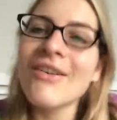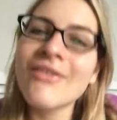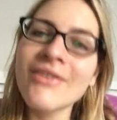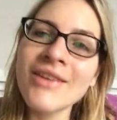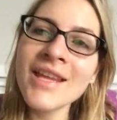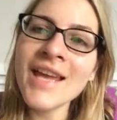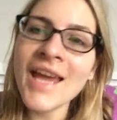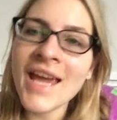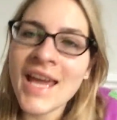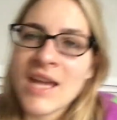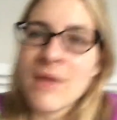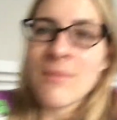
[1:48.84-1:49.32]
I
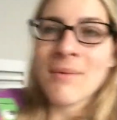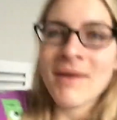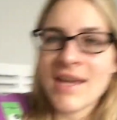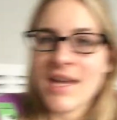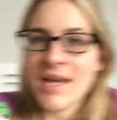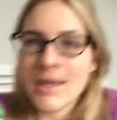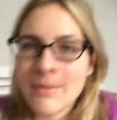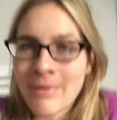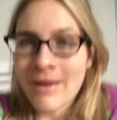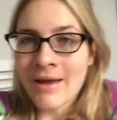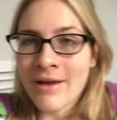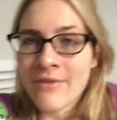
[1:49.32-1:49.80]
really hate
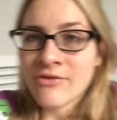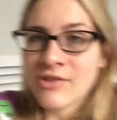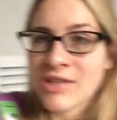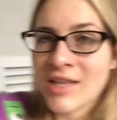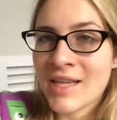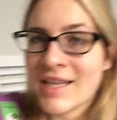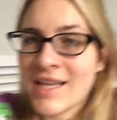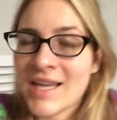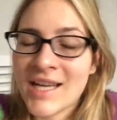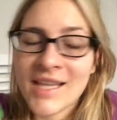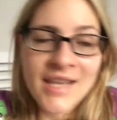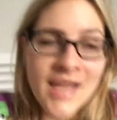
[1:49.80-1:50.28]
waking up after
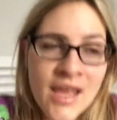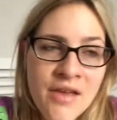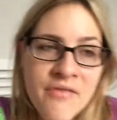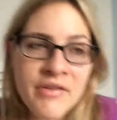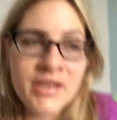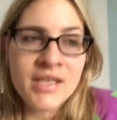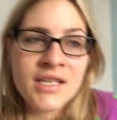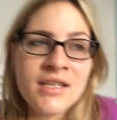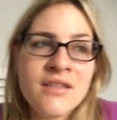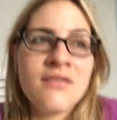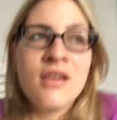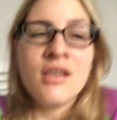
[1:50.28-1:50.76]
like
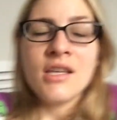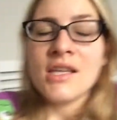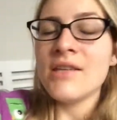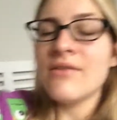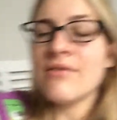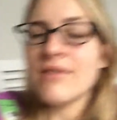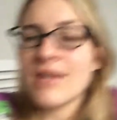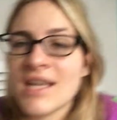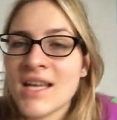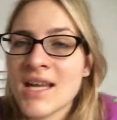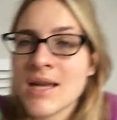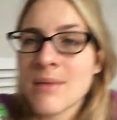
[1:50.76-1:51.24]
11.
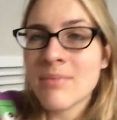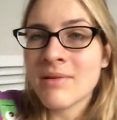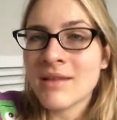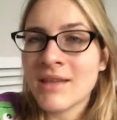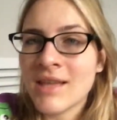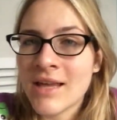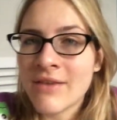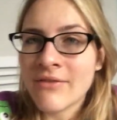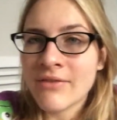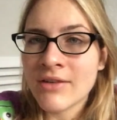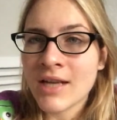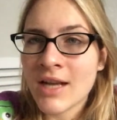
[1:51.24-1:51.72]
Even getting up at
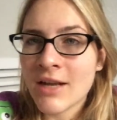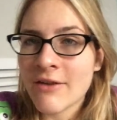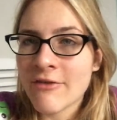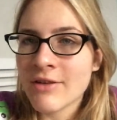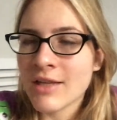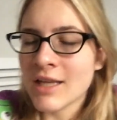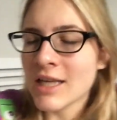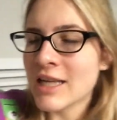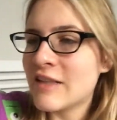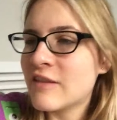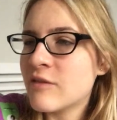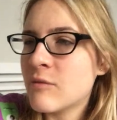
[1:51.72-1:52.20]
11, I
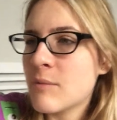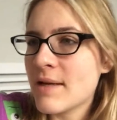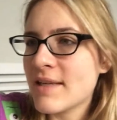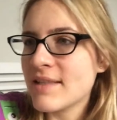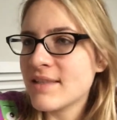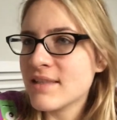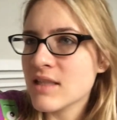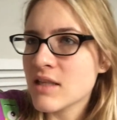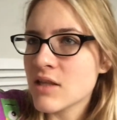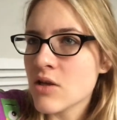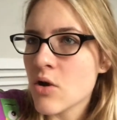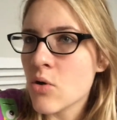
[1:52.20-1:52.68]
feel like I've
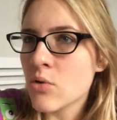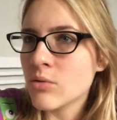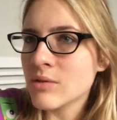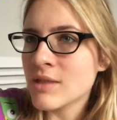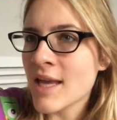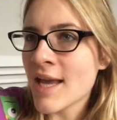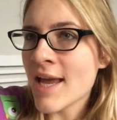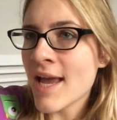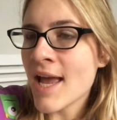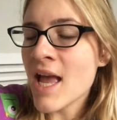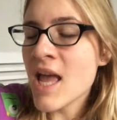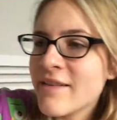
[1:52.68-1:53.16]
wasted the whole
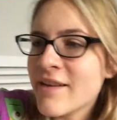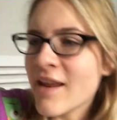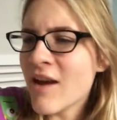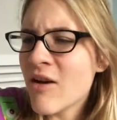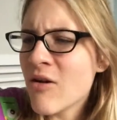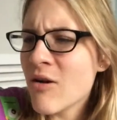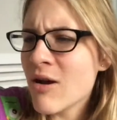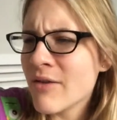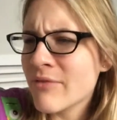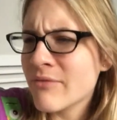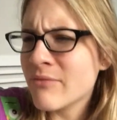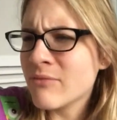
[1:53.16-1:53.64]
day.
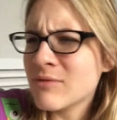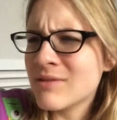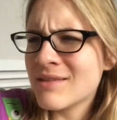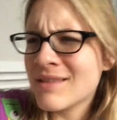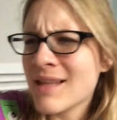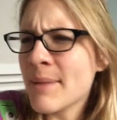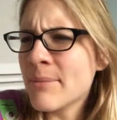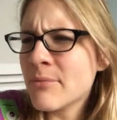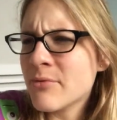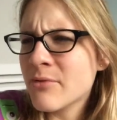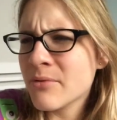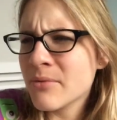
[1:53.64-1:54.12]
Now I've
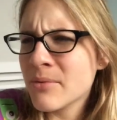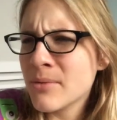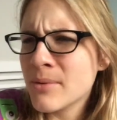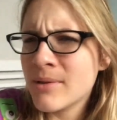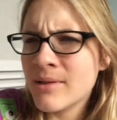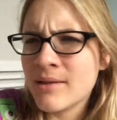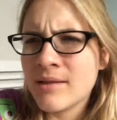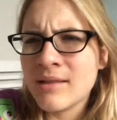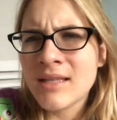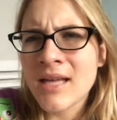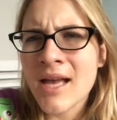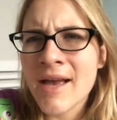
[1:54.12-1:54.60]
slept through
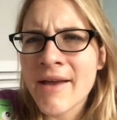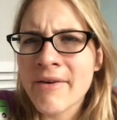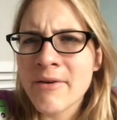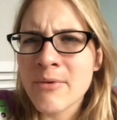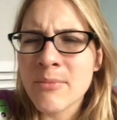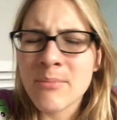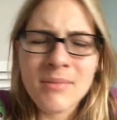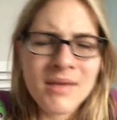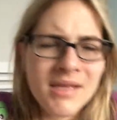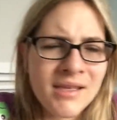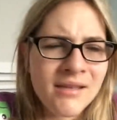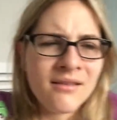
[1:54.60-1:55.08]
an entire
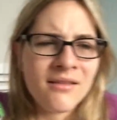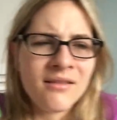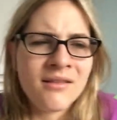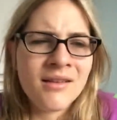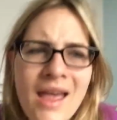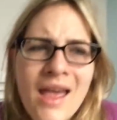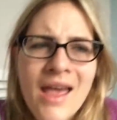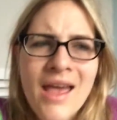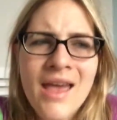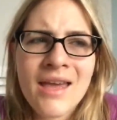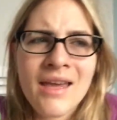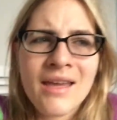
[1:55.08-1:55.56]
meal
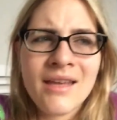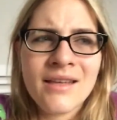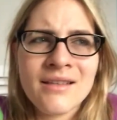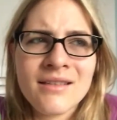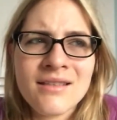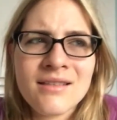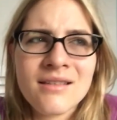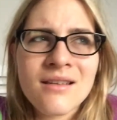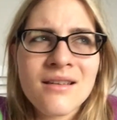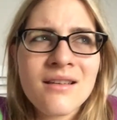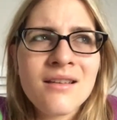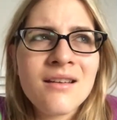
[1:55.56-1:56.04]

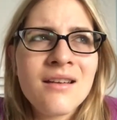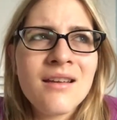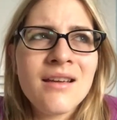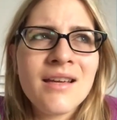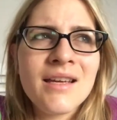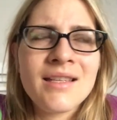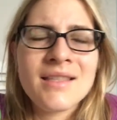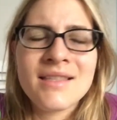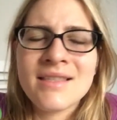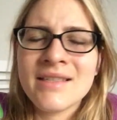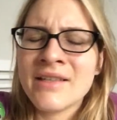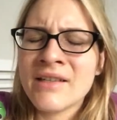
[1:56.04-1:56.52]
and
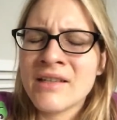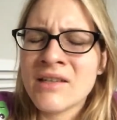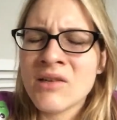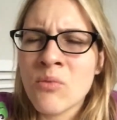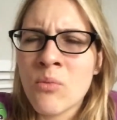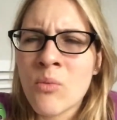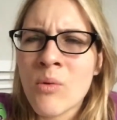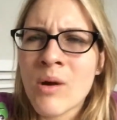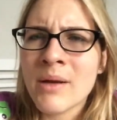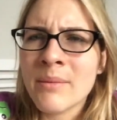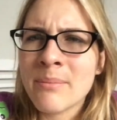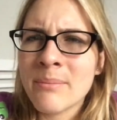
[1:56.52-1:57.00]
it's nearly
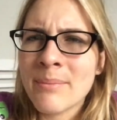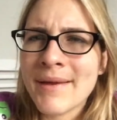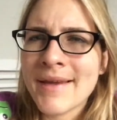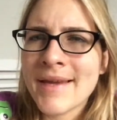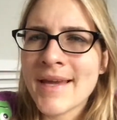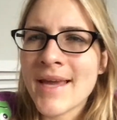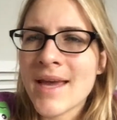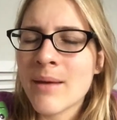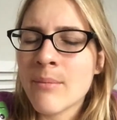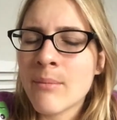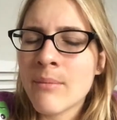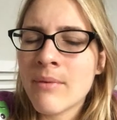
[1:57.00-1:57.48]
1
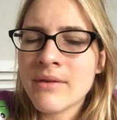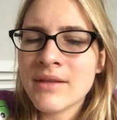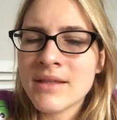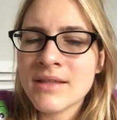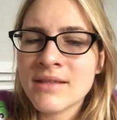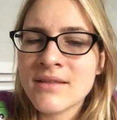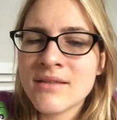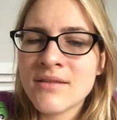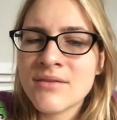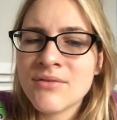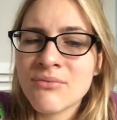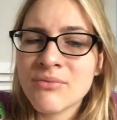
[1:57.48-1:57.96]
p.m.
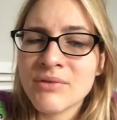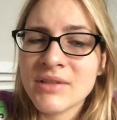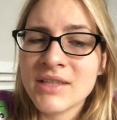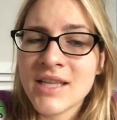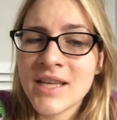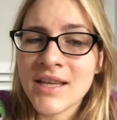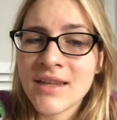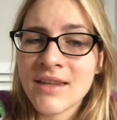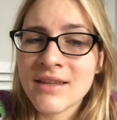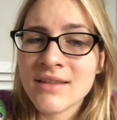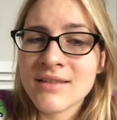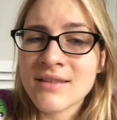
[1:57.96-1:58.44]
This is
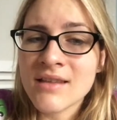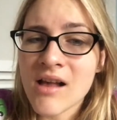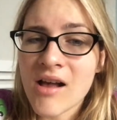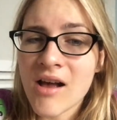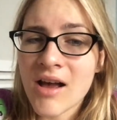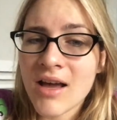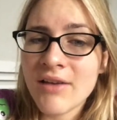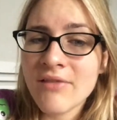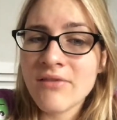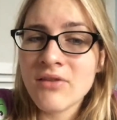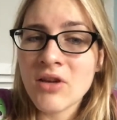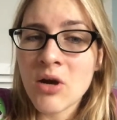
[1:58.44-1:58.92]
ridiculous.
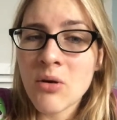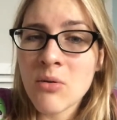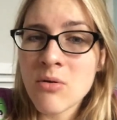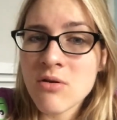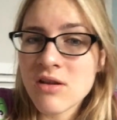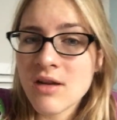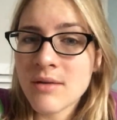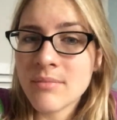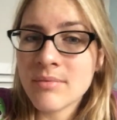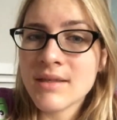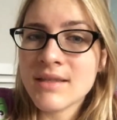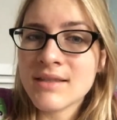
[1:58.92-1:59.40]
I have not
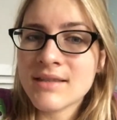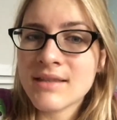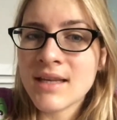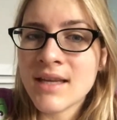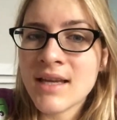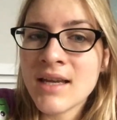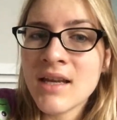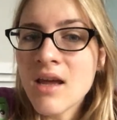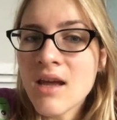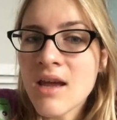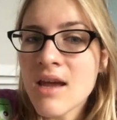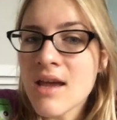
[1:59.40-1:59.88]
woken up this
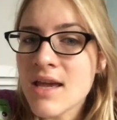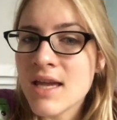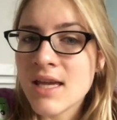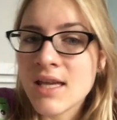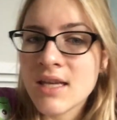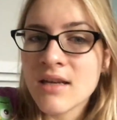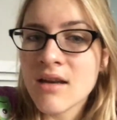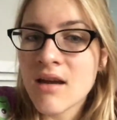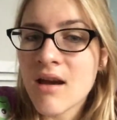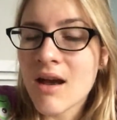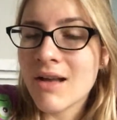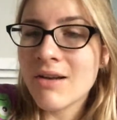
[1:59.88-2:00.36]
late
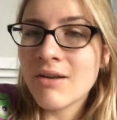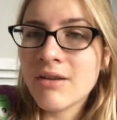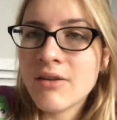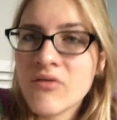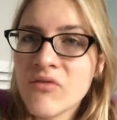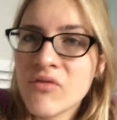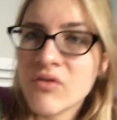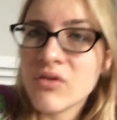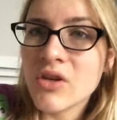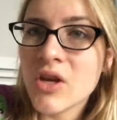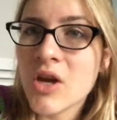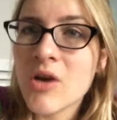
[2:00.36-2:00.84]
in I don't
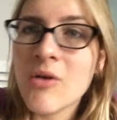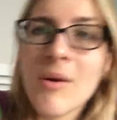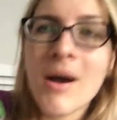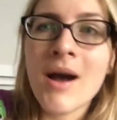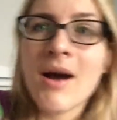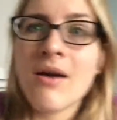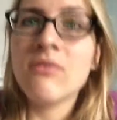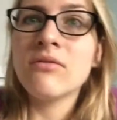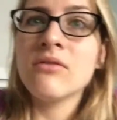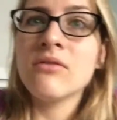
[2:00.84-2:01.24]
even know how